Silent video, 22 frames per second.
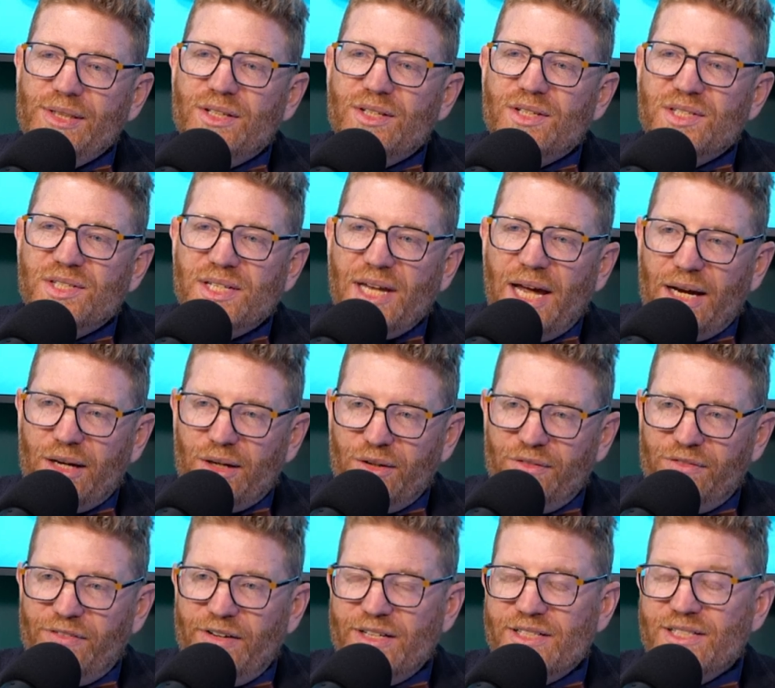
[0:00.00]
to
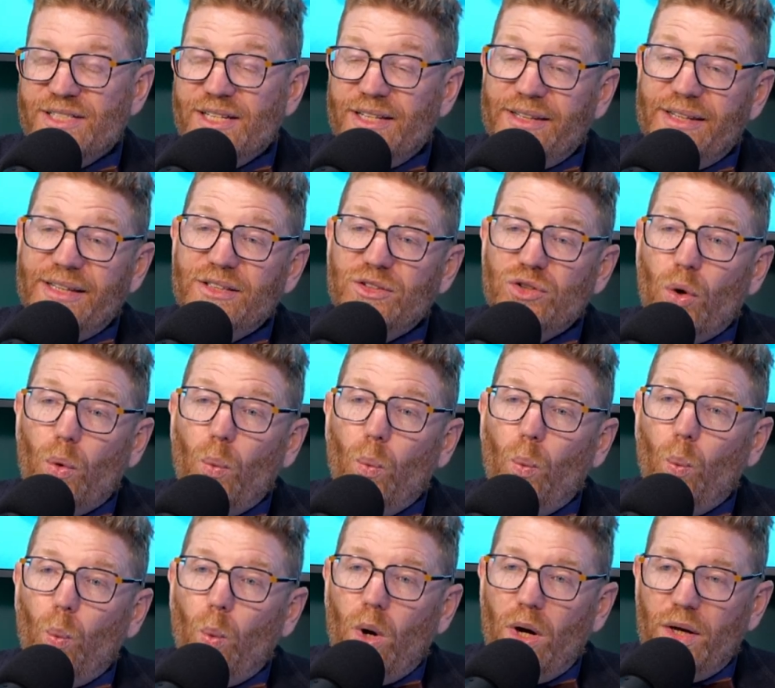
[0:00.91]
sacrifice that they
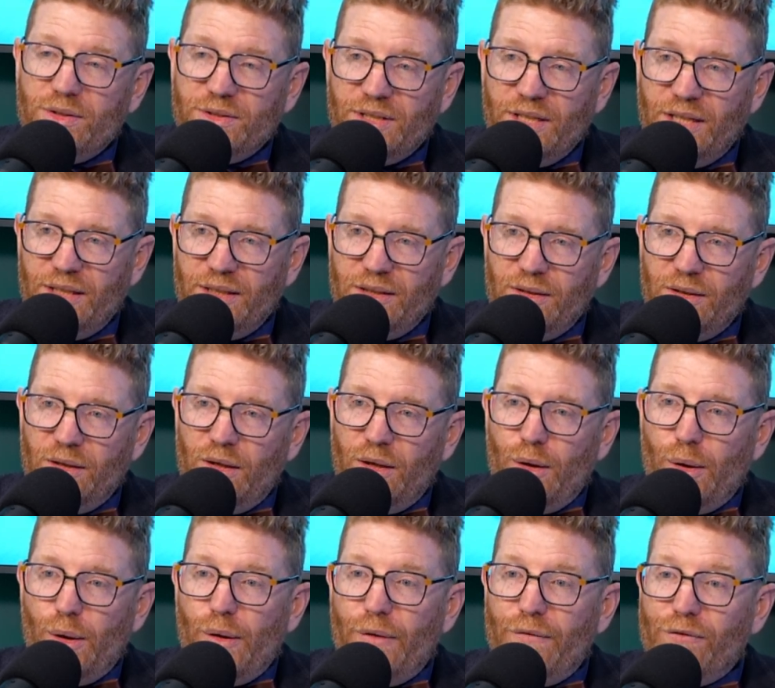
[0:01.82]
don't want it
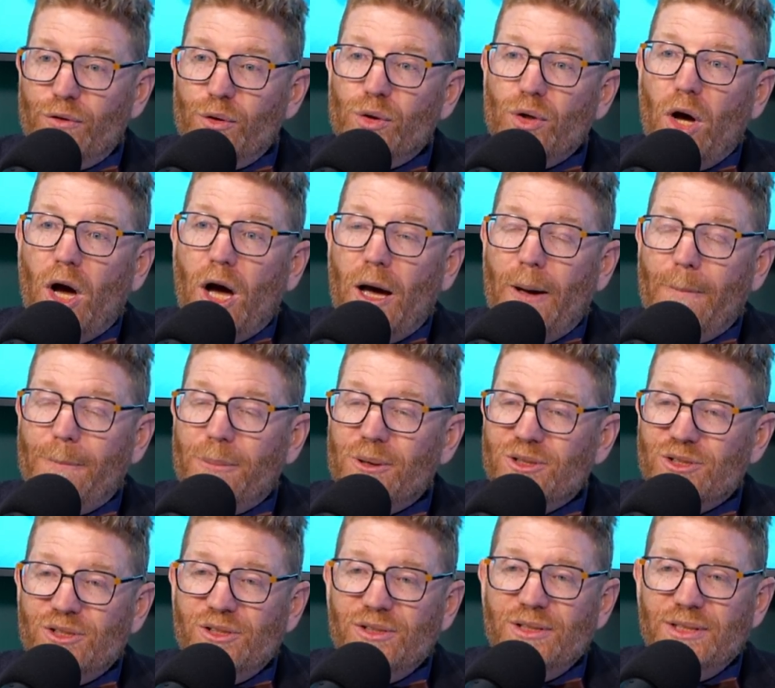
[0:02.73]
for an
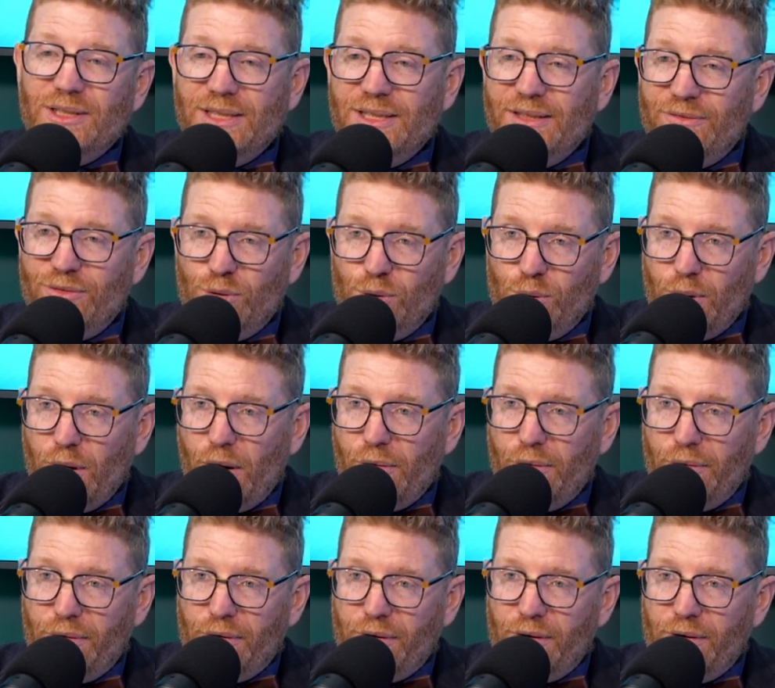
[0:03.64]
opportunity of
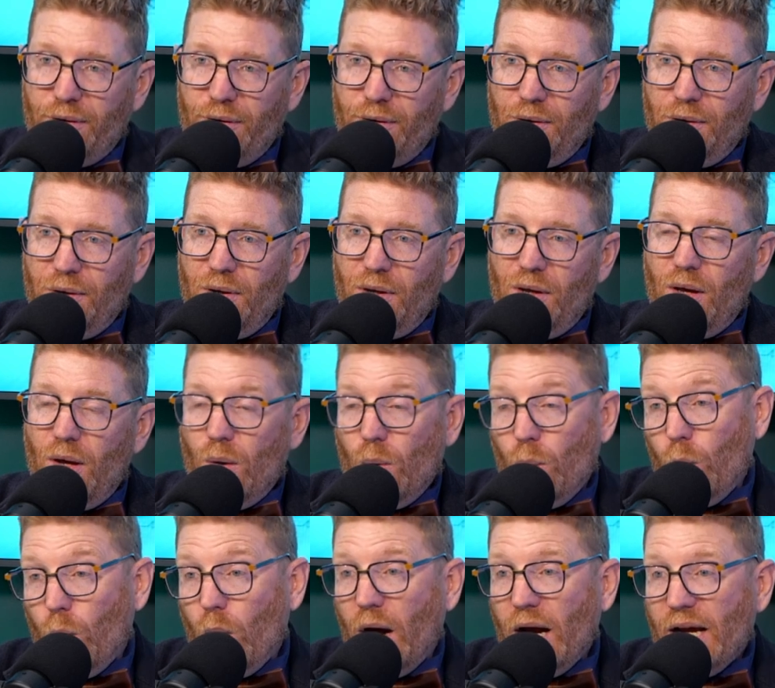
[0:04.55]
growth.
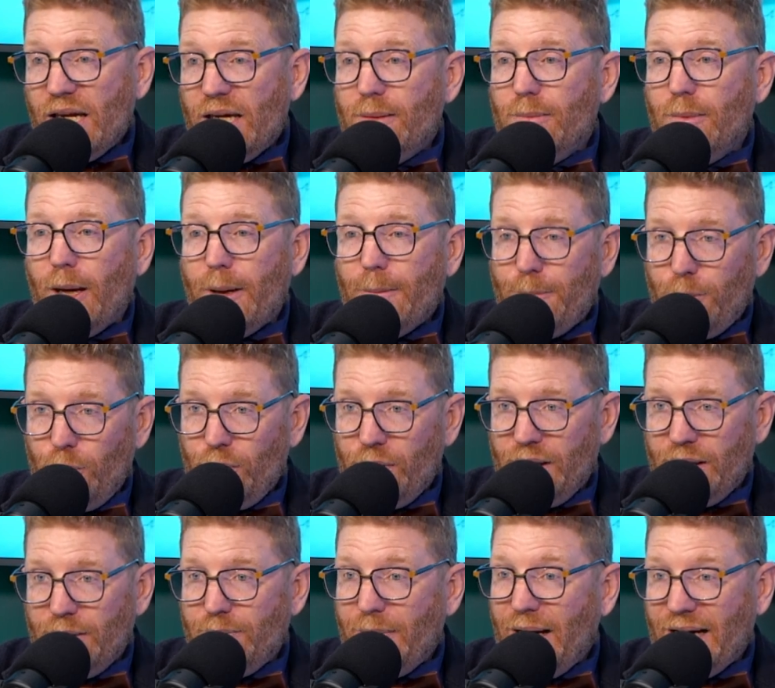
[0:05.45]
Why am I
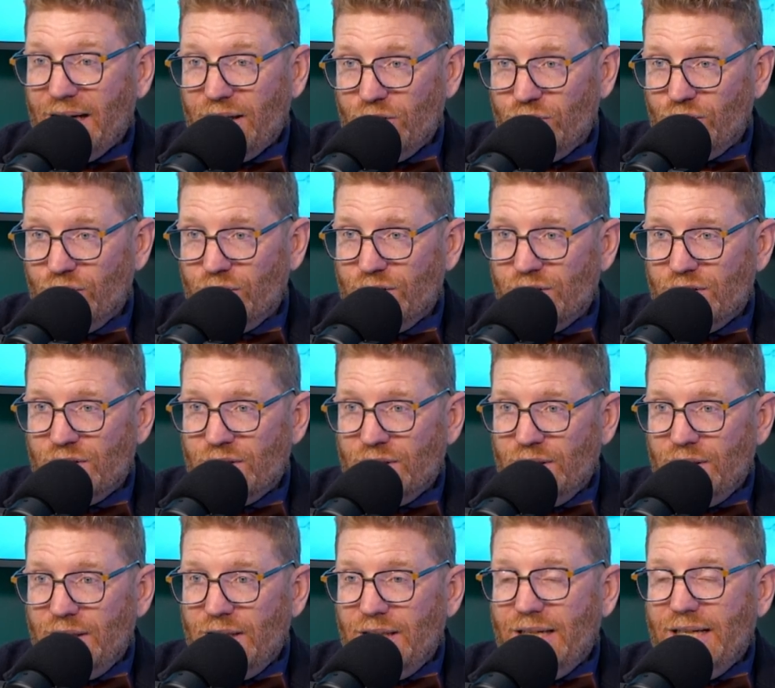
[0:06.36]
putting managers
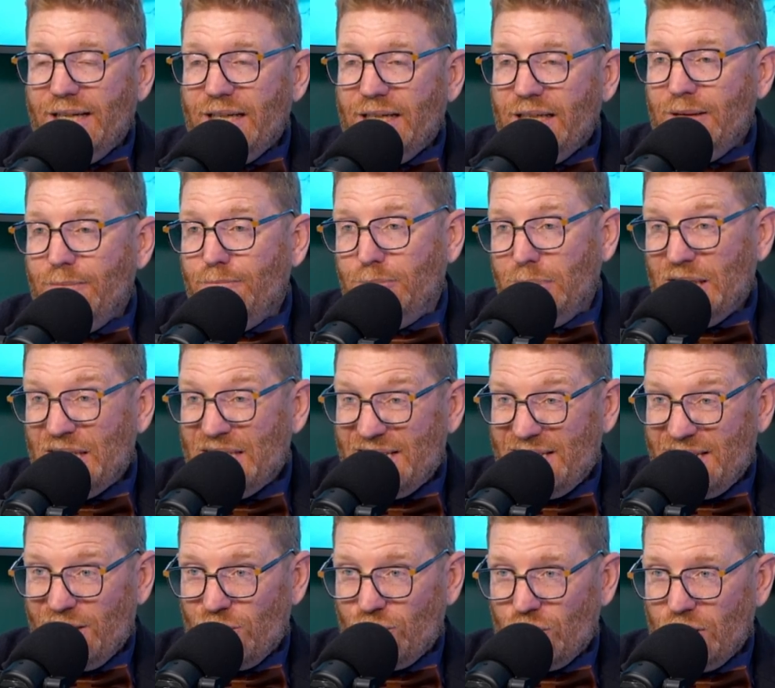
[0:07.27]
in
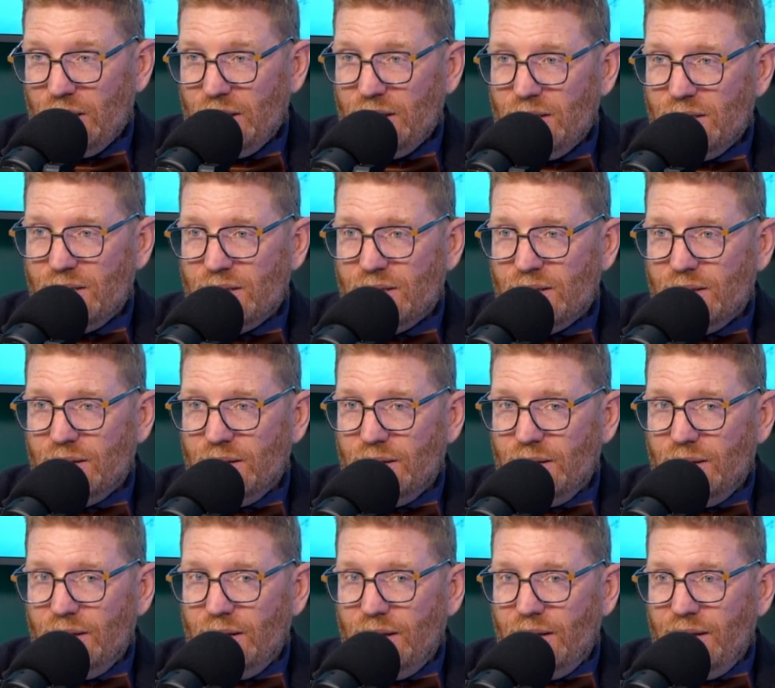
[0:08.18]
positions
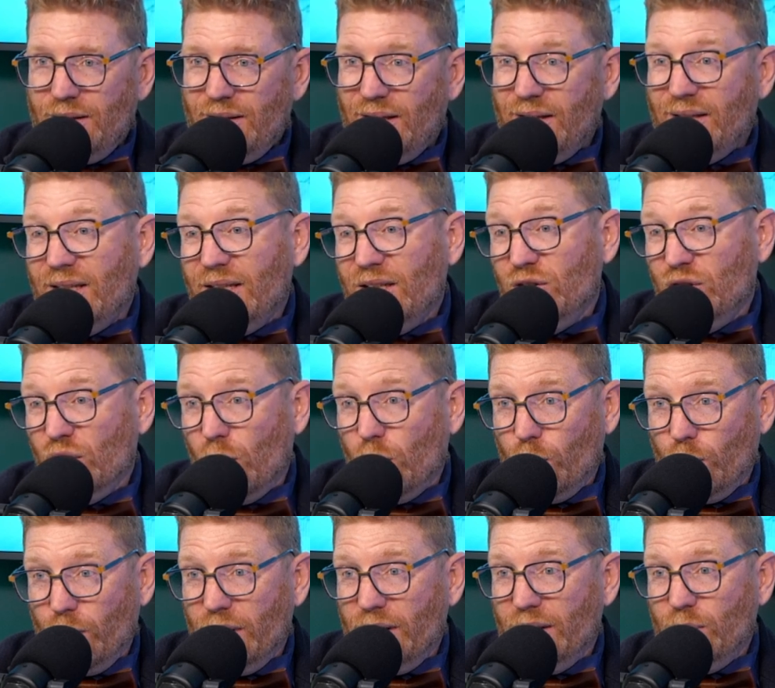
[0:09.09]
that they
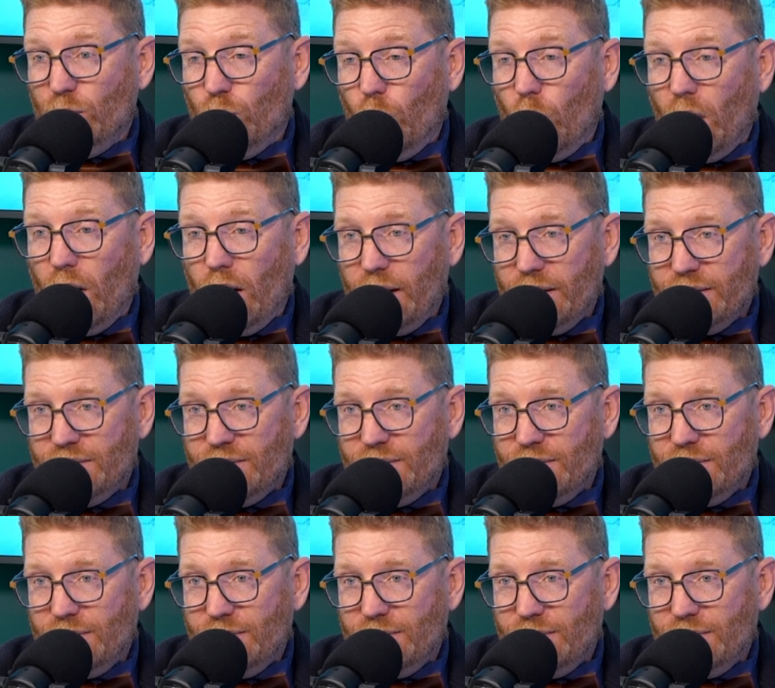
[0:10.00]
don't really want?